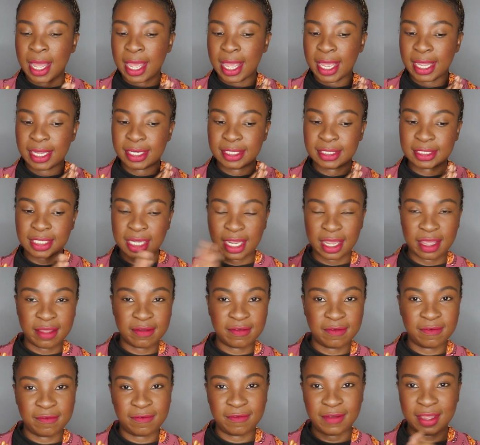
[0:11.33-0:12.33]
and I
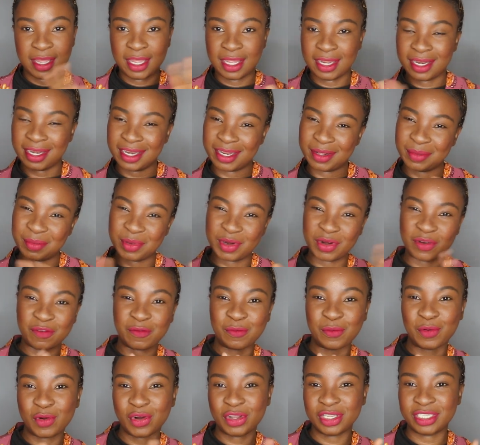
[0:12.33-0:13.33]
have a little bit
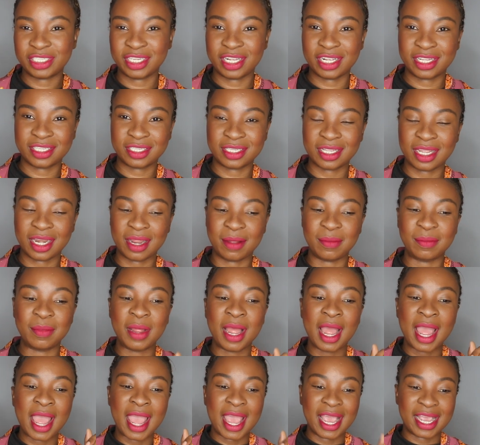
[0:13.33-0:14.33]
of projects that I'm
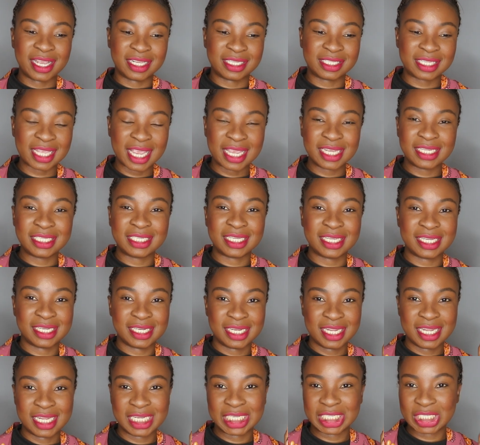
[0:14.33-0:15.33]

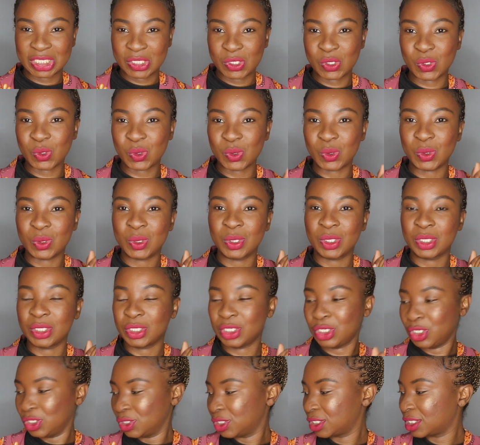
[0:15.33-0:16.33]
excited to
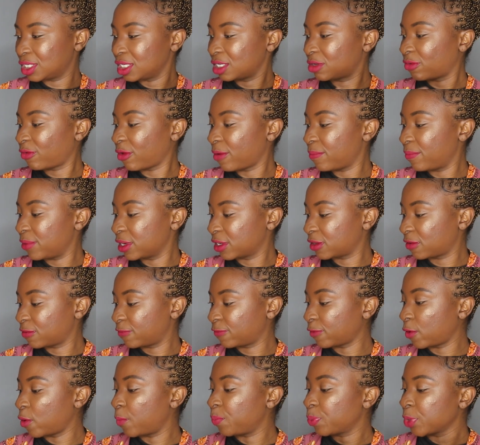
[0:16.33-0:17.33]
use these fabrics
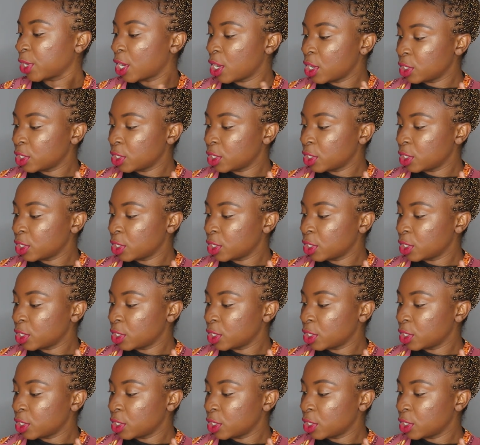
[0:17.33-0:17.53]
for.